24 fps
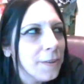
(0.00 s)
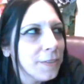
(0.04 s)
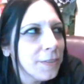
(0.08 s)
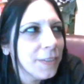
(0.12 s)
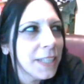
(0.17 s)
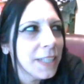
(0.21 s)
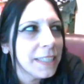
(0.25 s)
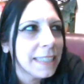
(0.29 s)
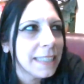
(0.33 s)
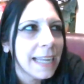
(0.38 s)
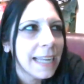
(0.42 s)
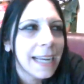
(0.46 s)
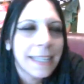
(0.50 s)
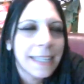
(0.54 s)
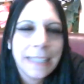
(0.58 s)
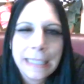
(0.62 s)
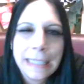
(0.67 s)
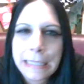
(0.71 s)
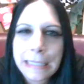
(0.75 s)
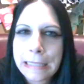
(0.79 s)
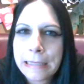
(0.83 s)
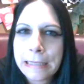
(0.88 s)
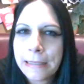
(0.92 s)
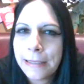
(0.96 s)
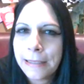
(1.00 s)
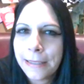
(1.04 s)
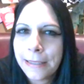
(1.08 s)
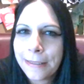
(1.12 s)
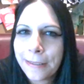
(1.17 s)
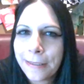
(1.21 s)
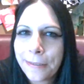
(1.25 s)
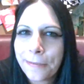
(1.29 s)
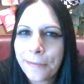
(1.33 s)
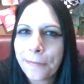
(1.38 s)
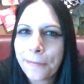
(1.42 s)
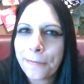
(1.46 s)
feel like dad
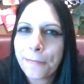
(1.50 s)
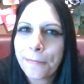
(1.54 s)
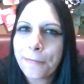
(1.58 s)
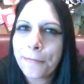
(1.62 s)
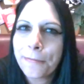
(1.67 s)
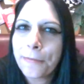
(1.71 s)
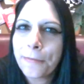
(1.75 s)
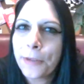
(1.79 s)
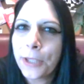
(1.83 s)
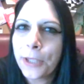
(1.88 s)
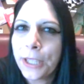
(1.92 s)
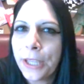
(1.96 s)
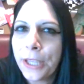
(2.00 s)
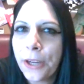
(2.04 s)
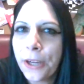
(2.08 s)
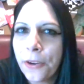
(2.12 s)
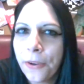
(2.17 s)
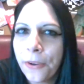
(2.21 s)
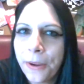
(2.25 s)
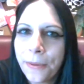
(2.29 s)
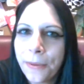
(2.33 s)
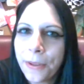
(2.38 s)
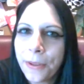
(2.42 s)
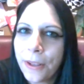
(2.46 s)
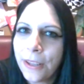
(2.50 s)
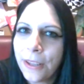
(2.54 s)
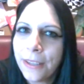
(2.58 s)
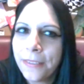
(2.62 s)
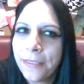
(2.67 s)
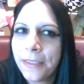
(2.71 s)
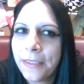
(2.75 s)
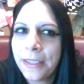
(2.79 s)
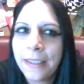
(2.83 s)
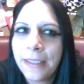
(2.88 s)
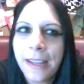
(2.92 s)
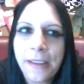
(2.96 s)
doesn't really agree with all
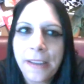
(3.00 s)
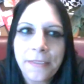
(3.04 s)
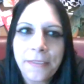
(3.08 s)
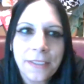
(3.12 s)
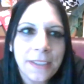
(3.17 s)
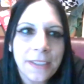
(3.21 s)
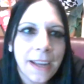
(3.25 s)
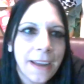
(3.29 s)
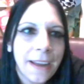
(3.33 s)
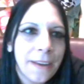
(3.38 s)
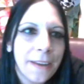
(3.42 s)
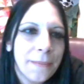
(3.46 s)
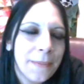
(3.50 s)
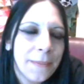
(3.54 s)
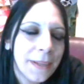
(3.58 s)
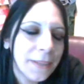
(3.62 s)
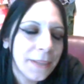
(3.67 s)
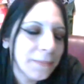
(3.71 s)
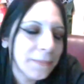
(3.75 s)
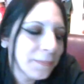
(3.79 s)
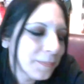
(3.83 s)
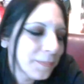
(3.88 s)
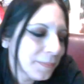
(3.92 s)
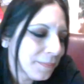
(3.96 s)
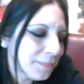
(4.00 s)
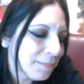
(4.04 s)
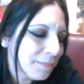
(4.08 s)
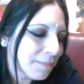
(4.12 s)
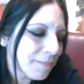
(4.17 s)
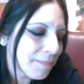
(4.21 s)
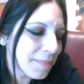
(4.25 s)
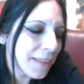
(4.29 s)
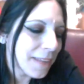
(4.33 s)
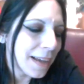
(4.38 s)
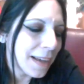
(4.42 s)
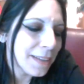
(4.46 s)
of the lifestyle, but
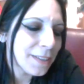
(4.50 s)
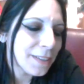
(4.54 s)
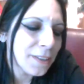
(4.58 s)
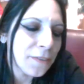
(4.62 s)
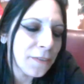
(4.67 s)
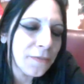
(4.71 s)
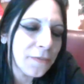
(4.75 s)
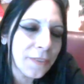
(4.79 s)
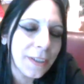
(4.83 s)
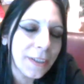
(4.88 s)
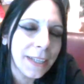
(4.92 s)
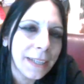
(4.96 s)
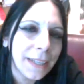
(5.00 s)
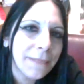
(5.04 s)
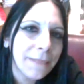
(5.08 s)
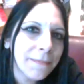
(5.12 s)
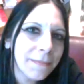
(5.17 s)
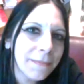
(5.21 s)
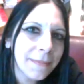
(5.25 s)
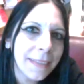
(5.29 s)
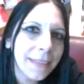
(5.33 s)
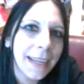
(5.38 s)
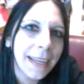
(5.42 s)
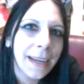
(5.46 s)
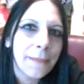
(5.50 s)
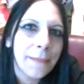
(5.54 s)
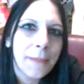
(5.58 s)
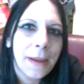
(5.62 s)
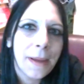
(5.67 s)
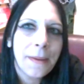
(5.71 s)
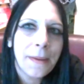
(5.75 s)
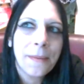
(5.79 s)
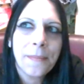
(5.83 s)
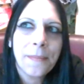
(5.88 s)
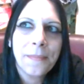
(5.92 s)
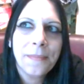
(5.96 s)
that's so funny. Yeah,
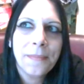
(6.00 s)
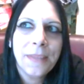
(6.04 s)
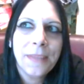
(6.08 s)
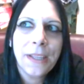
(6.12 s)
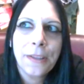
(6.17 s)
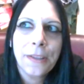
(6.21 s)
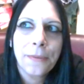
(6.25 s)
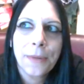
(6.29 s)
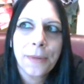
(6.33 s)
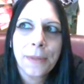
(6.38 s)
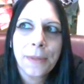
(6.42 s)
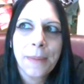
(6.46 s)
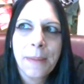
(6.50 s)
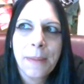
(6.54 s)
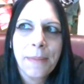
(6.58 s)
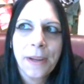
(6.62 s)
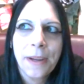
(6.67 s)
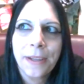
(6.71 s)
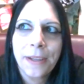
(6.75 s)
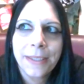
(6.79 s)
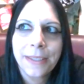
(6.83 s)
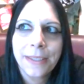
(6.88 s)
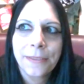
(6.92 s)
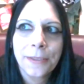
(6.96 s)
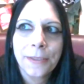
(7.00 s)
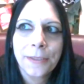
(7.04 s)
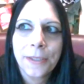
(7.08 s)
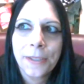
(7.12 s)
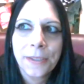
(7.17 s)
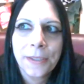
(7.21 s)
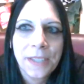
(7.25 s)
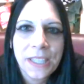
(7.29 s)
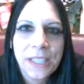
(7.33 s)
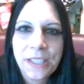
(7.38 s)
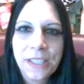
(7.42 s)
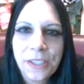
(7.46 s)
neither one of my parents
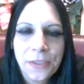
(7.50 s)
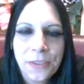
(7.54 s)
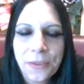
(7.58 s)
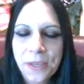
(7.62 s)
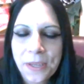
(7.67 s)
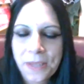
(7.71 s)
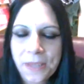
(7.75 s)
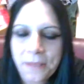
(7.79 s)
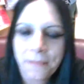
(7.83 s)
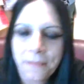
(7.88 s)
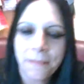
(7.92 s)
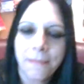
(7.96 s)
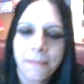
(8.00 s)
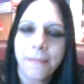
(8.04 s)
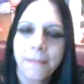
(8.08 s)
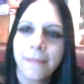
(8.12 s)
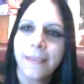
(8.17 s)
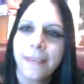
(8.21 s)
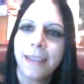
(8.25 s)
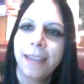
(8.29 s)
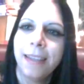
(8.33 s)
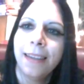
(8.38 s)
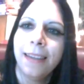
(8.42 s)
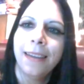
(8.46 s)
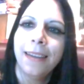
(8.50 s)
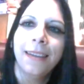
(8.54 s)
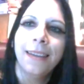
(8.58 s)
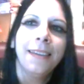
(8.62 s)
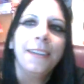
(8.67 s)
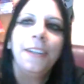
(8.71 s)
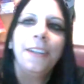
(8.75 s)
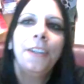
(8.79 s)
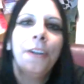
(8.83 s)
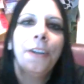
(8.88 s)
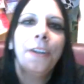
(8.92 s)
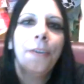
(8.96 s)
were into it, and
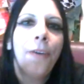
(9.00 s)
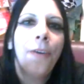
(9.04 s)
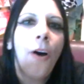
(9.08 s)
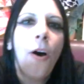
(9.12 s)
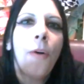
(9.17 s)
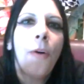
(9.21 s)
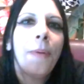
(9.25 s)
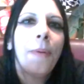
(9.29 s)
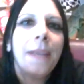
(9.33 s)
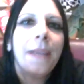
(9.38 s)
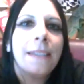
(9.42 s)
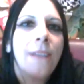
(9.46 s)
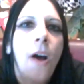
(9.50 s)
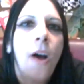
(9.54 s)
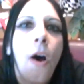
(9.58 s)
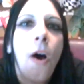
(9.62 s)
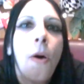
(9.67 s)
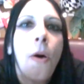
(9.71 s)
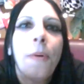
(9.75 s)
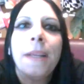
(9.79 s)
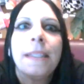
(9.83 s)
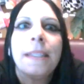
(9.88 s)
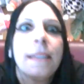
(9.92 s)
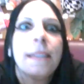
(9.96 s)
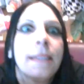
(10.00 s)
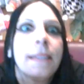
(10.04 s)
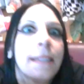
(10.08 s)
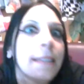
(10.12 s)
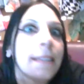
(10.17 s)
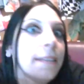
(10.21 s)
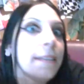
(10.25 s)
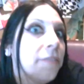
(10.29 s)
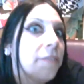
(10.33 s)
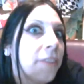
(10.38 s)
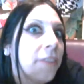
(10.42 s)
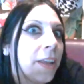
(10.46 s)
always it's
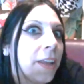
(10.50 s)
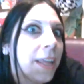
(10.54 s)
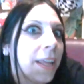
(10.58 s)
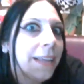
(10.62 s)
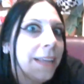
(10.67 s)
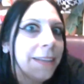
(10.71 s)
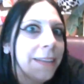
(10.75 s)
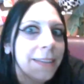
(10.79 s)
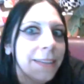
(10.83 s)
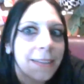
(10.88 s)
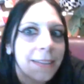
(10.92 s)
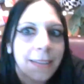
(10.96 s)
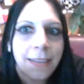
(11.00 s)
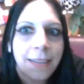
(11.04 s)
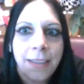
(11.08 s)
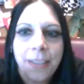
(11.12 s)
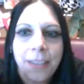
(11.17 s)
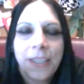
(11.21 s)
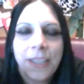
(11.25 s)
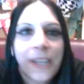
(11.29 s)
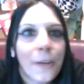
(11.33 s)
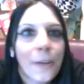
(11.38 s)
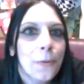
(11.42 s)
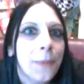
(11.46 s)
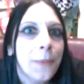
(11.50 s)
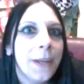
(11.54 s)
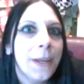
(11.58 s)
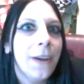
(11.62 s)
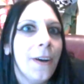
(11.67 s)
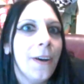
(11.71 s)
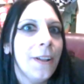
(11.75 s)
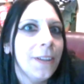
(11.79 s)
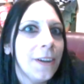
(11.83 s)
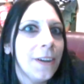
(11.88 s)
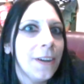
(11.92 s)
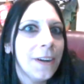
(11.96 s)
the phase, and here we
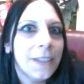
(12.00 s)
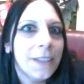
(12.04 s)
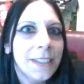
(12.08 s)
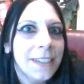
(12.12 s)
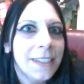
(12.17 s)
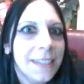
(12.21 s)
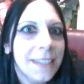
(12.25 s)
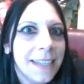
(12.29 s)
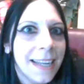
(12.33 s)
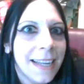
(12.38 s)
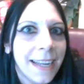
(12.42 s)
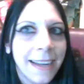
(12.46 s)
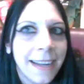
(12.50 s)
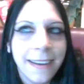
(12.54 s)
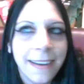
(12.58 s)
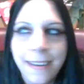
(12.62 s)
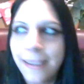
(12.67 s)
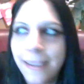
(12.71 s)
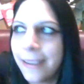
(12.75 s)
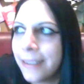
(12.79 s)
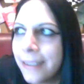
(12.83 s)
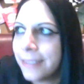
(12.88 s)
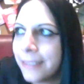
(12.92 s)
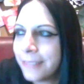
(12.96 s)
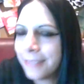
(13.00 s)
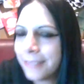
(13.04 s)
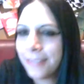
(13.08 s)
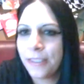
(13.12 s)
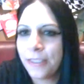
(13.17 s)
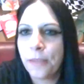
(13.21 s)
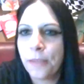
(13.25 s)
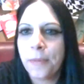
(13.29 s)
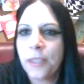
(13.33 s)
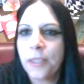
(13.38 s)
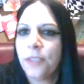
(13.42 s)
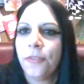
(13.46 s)
all are today, huh?
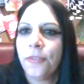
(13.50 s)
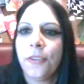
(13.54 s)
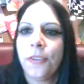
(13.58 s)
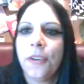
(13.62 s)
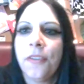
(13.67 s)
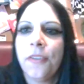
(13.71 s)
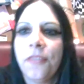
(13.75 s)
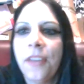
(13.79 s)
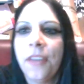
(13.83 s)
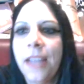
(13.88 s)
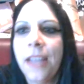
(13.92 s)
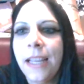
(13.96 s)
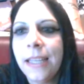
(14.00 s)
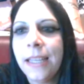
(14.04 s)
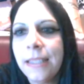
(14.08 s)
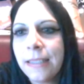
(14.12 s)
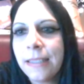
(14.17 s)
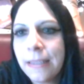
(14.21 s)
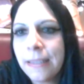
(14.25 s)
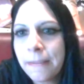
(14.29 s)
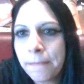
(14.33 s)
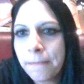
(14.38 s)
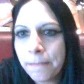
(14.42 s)
So much for a phase.